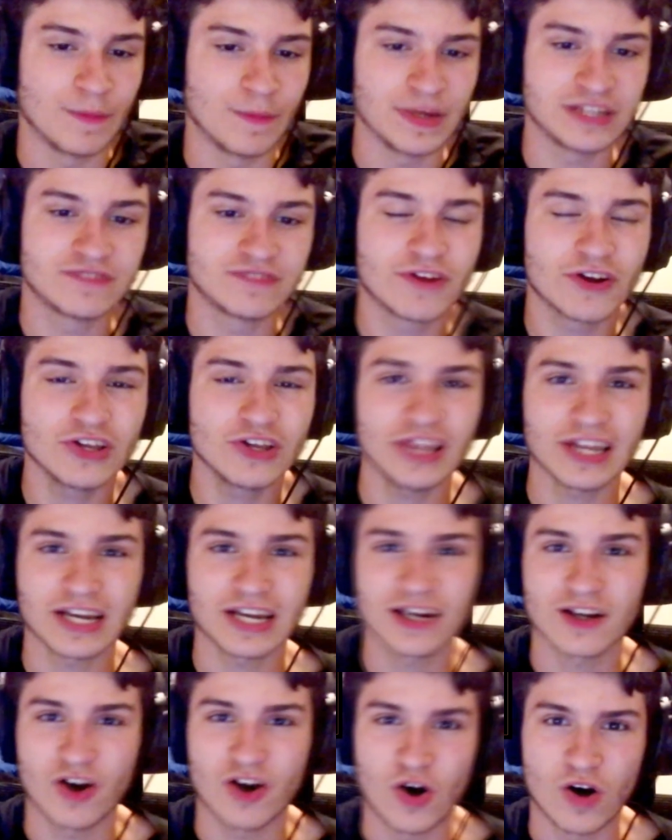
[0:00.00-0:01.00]
It's very like
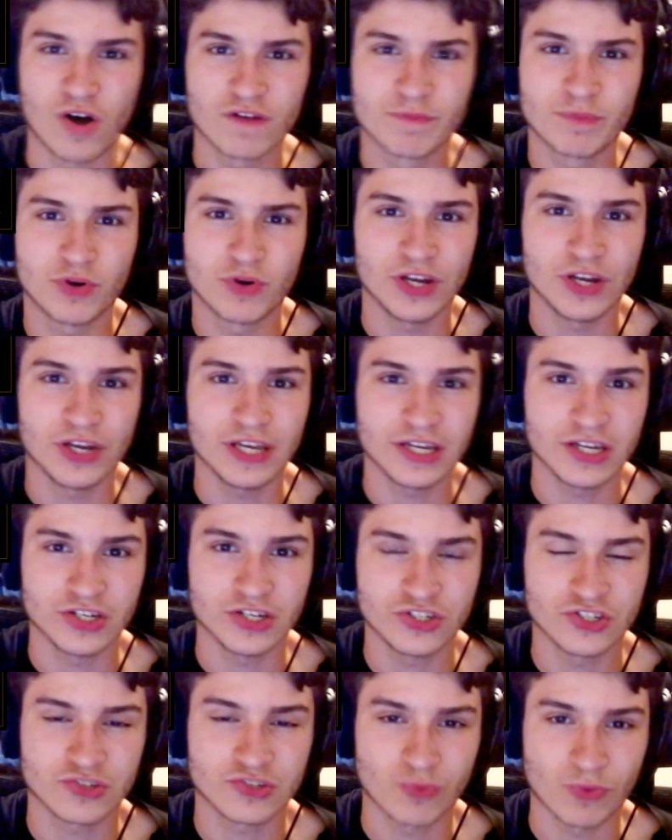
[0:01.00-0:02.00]
kind of off-putting
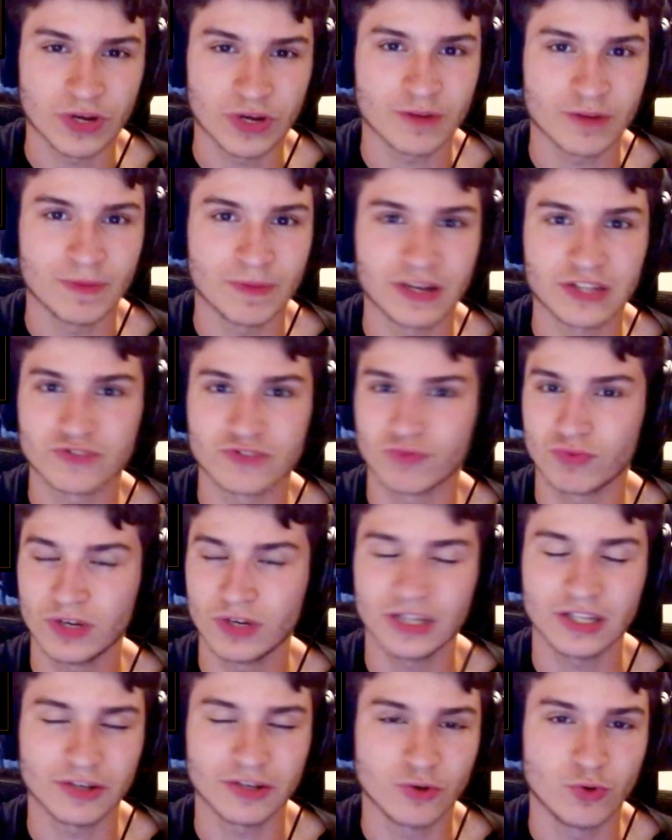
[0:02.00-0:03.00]
and just weird, but it's
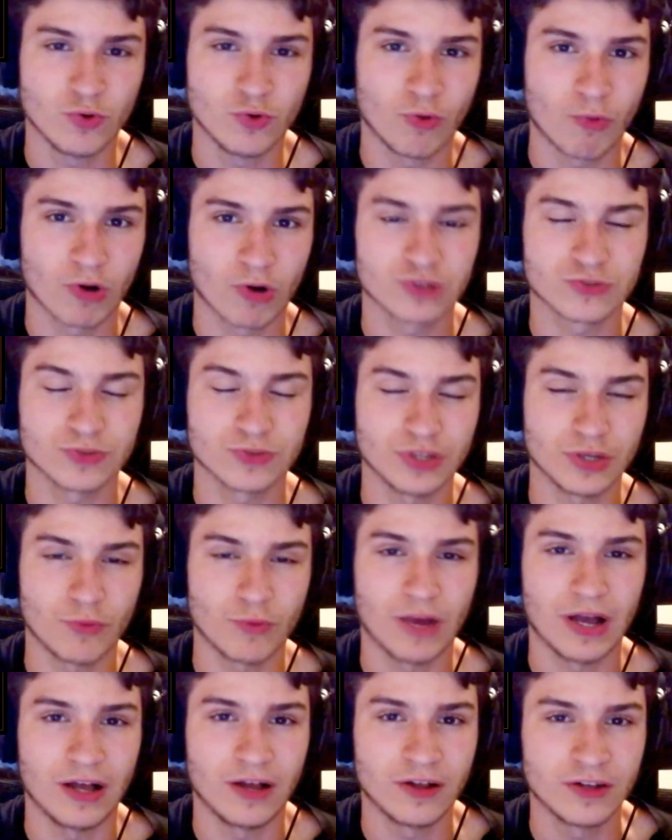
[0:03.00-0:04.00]
really cool, works really
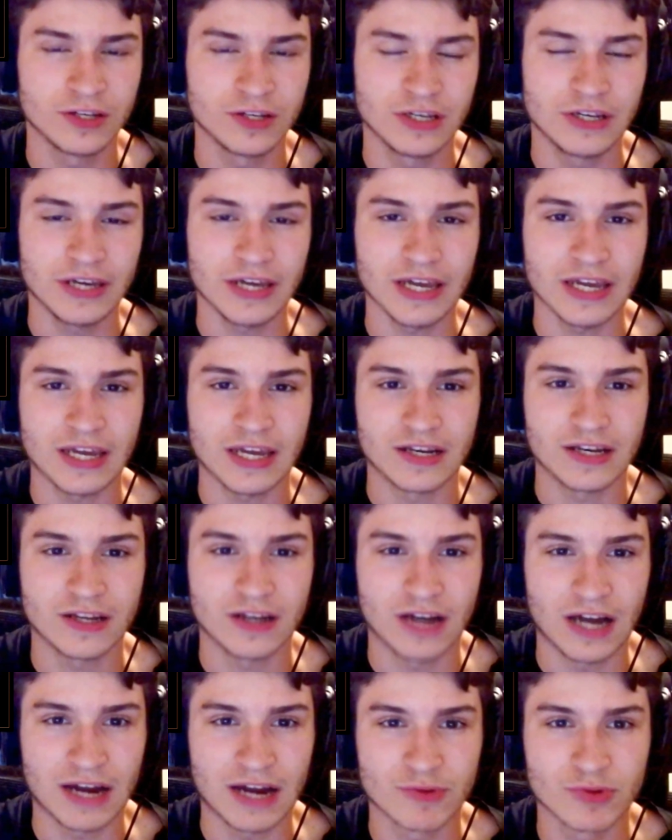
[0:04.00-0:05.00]
well. And
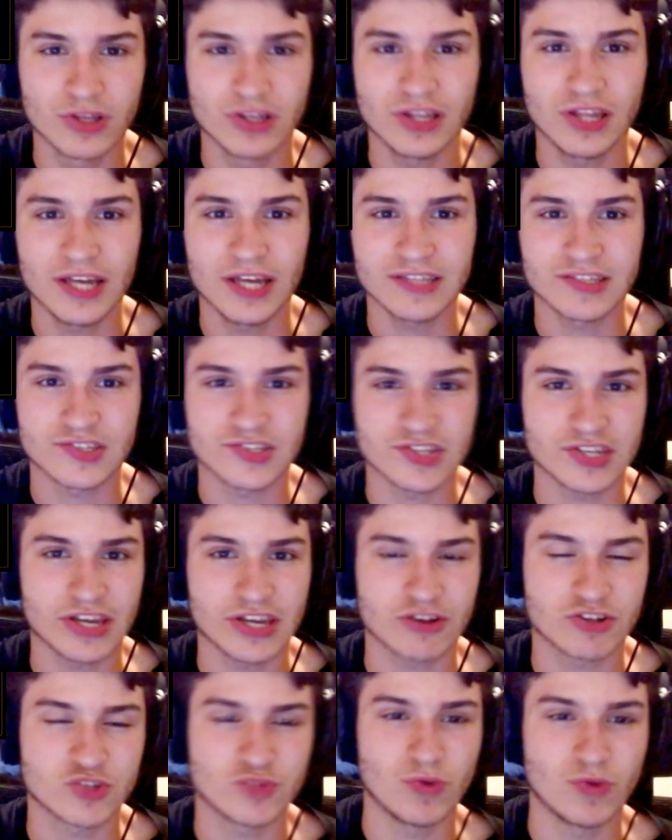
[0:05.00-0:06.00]
I really like the
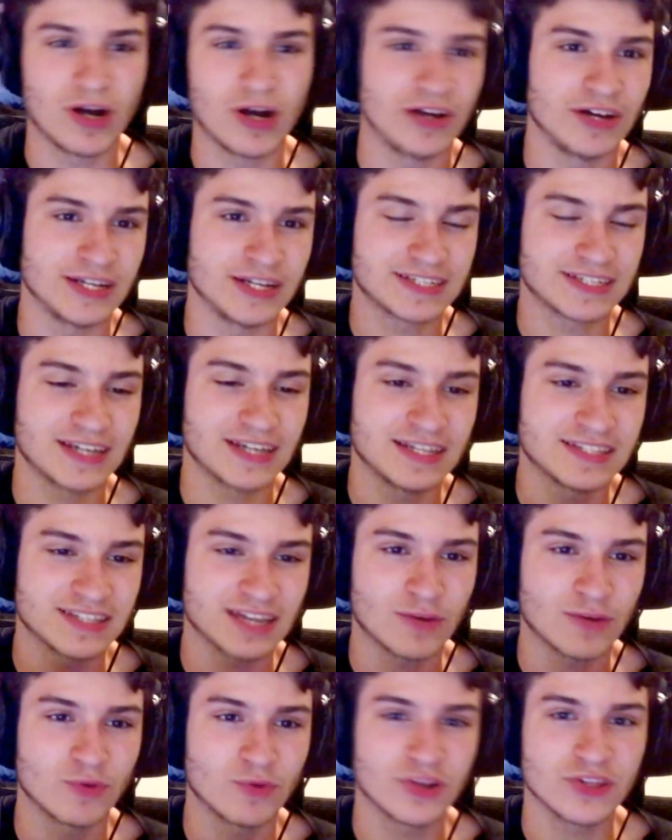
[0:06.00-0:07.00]
snare as well. It's
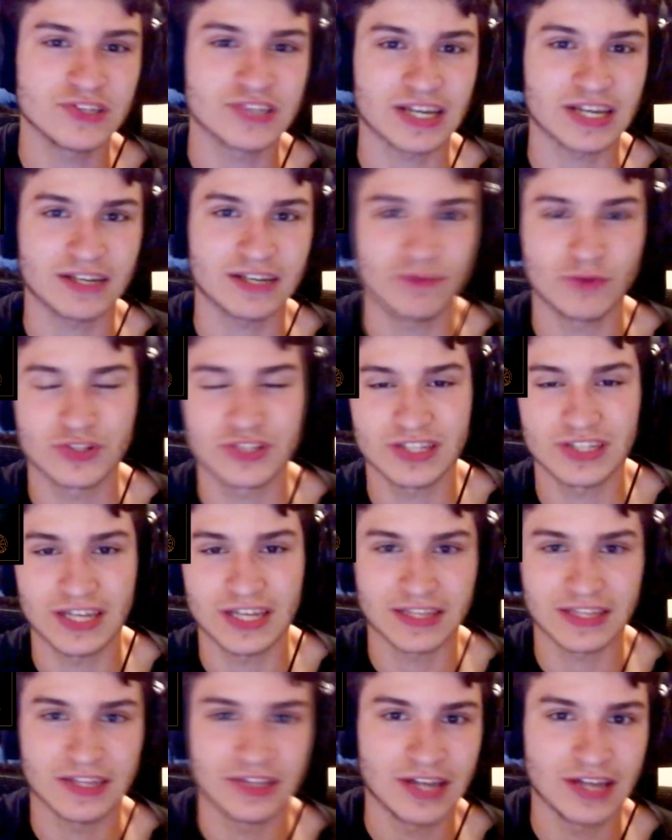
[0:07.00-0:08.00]
like one of these like ones
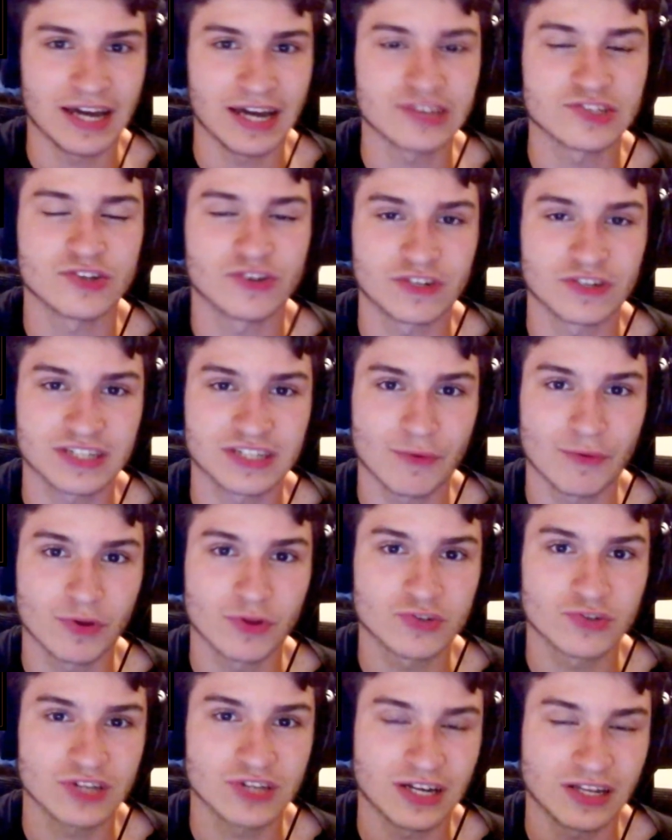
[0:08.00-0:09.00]
like the last song. It's got one
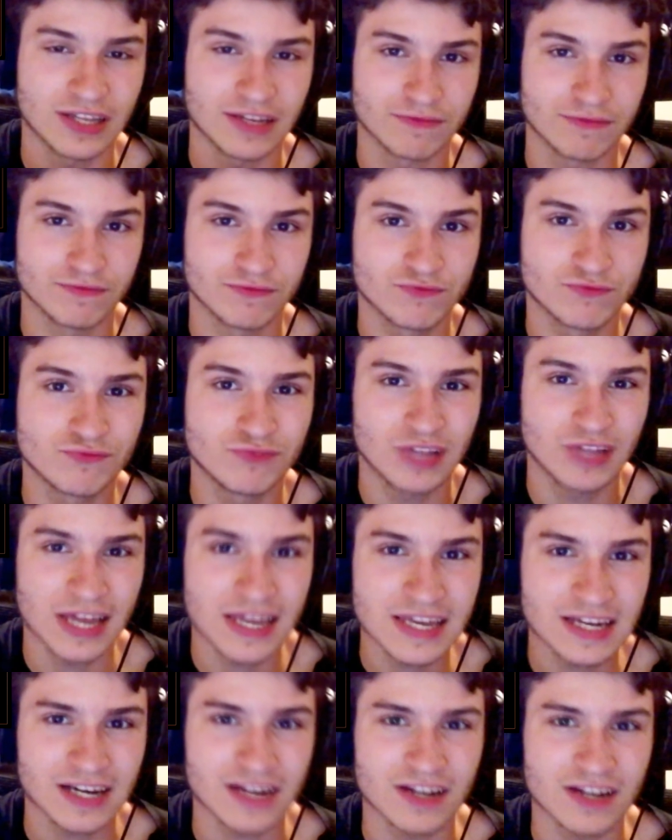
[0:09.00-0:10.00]
of those kind of like
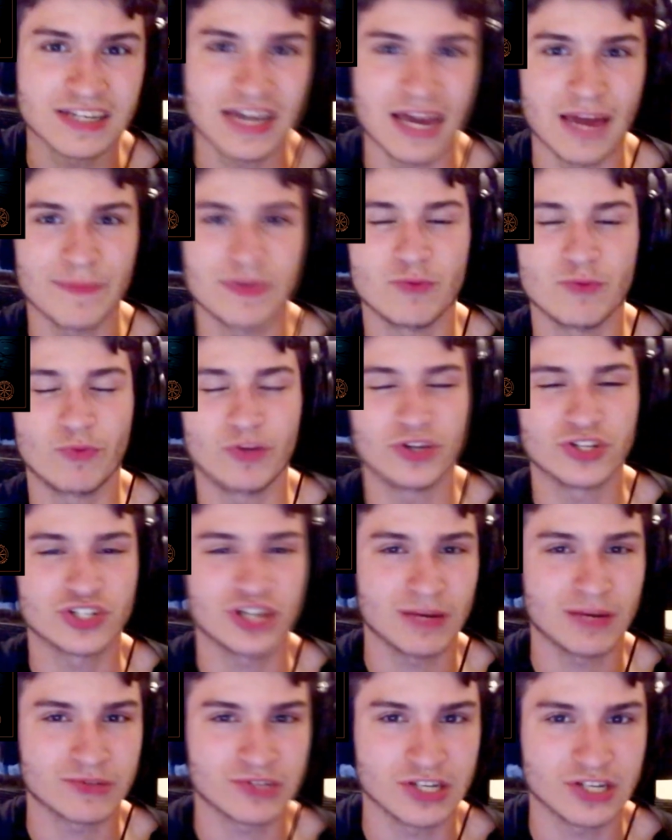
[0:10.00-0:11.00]
light kind of tappy wind
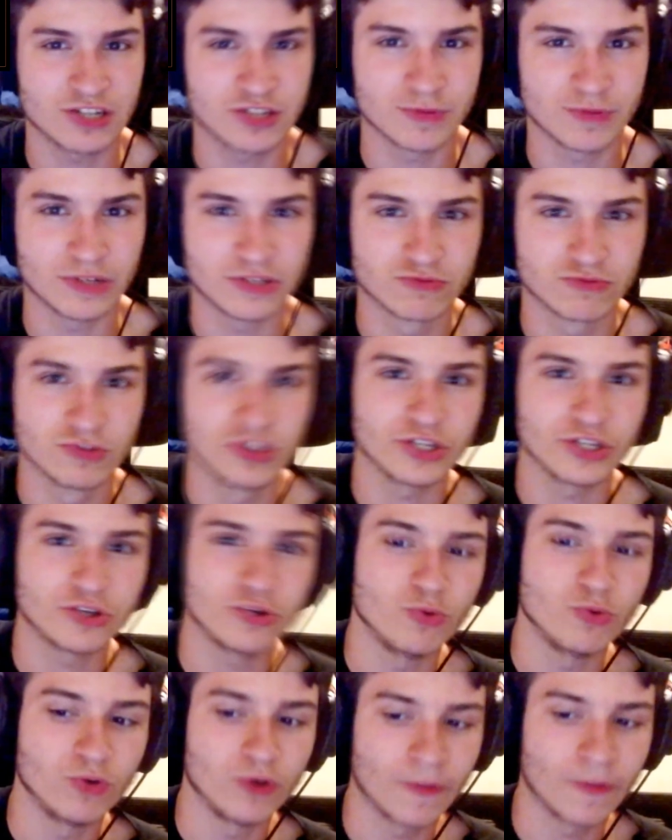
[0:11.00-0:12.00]
chime snares, but it's really
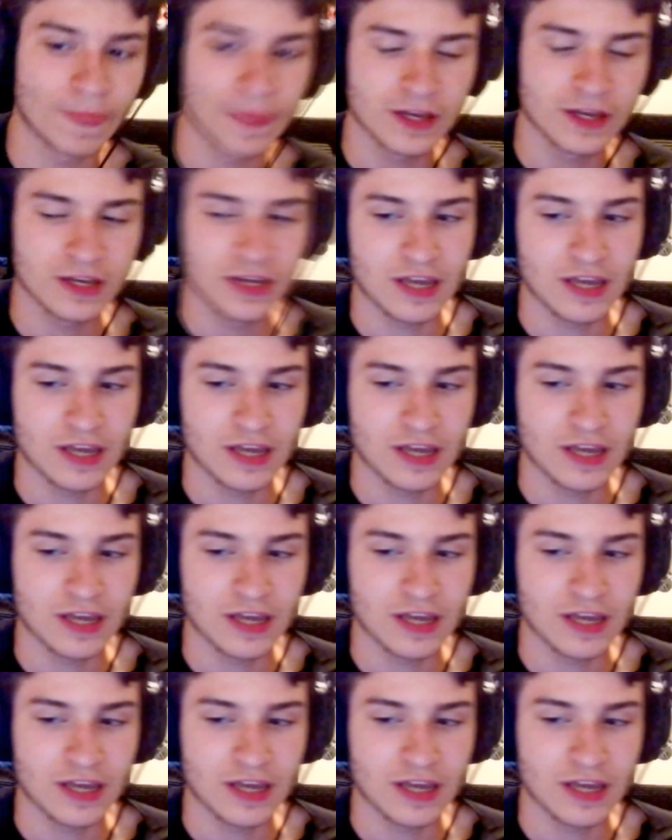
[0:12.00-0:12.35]
cool.